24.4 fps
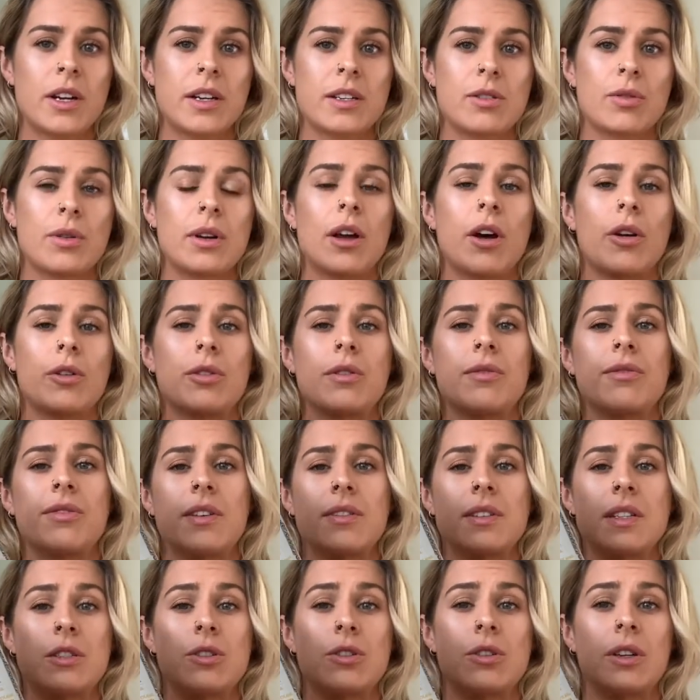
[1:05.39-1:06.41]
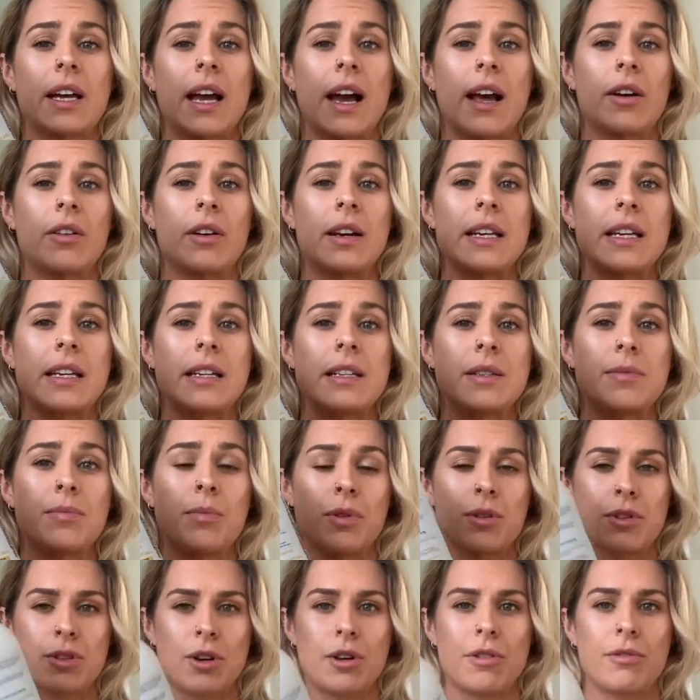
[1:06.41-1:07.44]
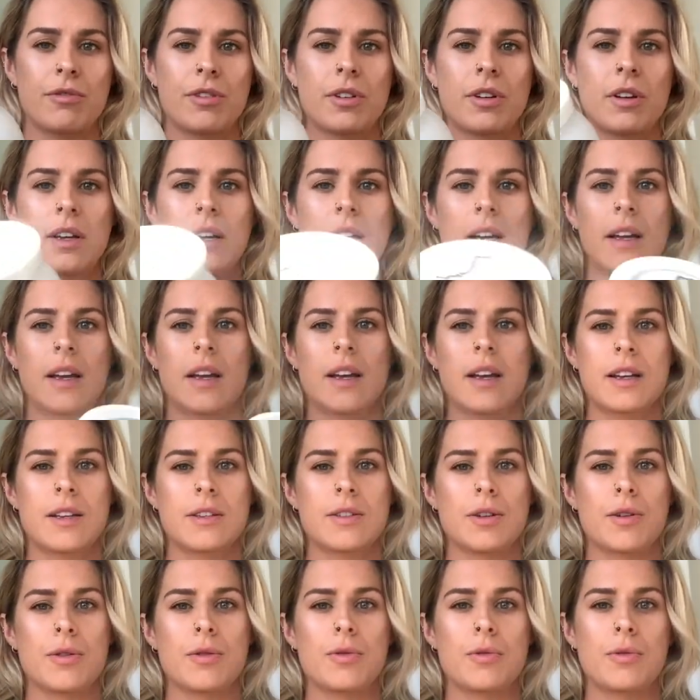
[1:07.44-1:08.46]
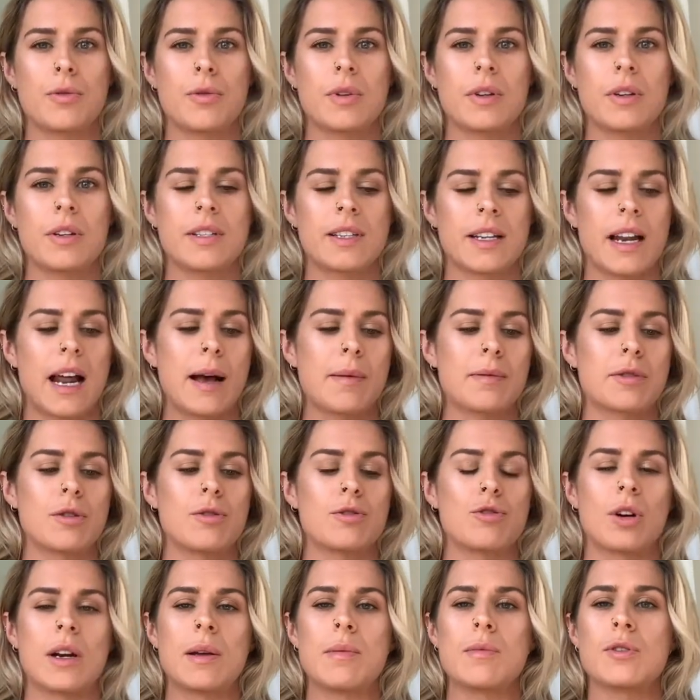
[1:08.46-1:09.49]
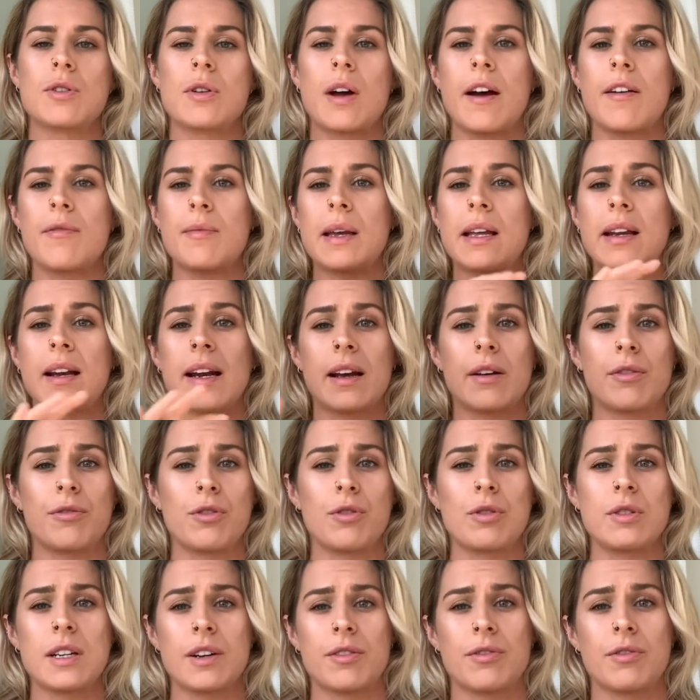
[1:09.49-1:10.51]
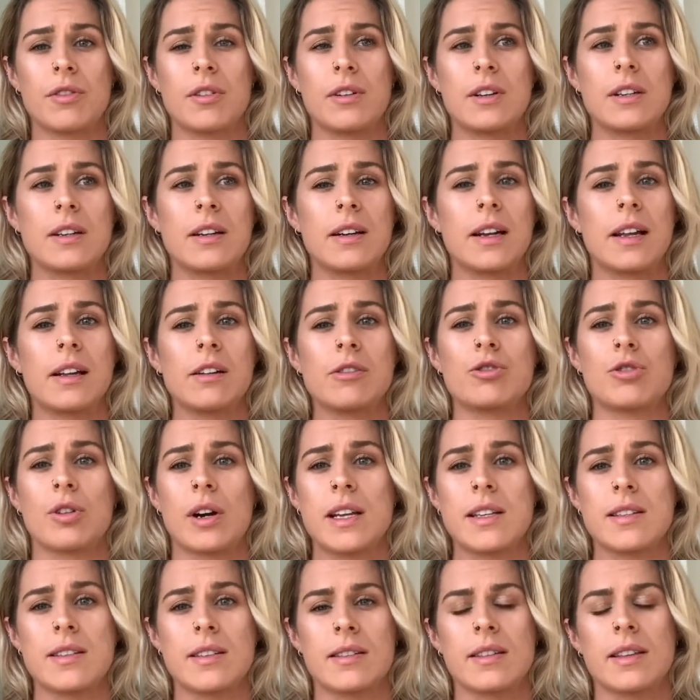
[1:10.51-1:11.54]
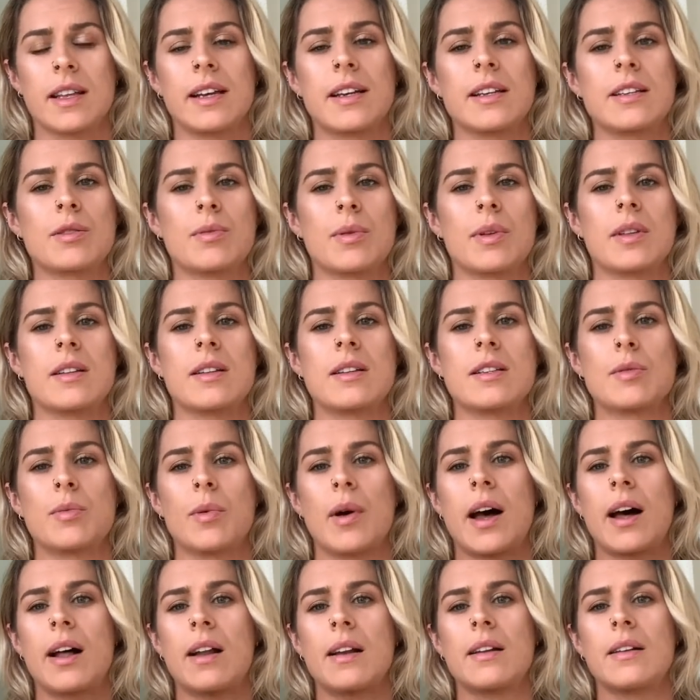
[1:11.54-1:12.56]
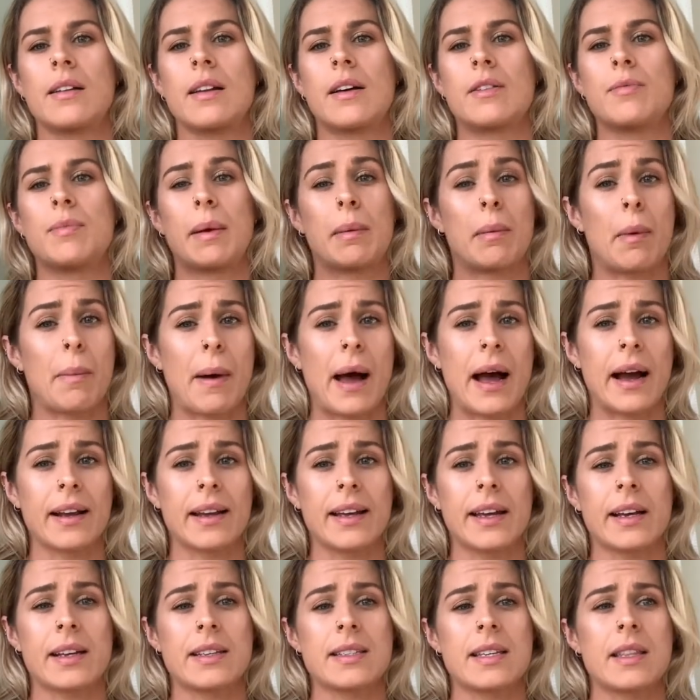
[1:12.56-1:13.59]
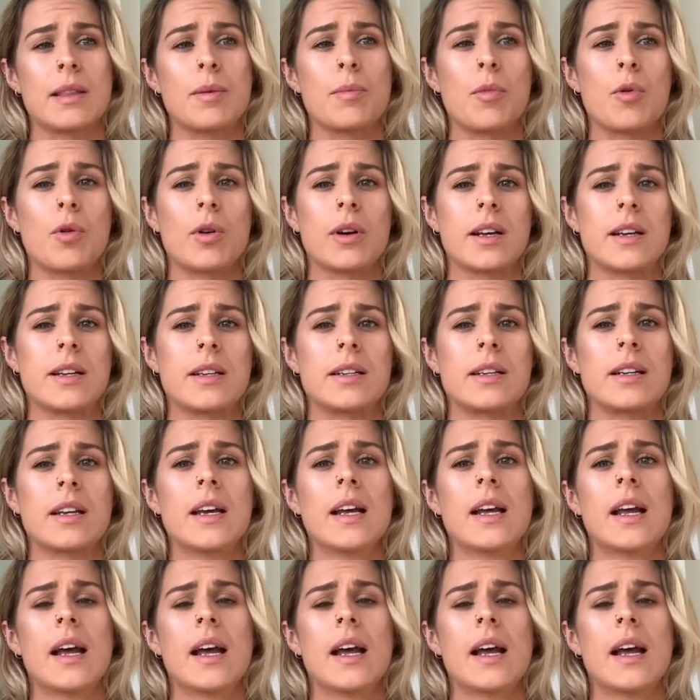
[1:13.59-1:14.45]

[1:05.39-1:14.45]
It's only 152 calories per serve. So it's an absolute dream. So I've made like a few different little treats and things with it as well. I have made my pancakes in the morning.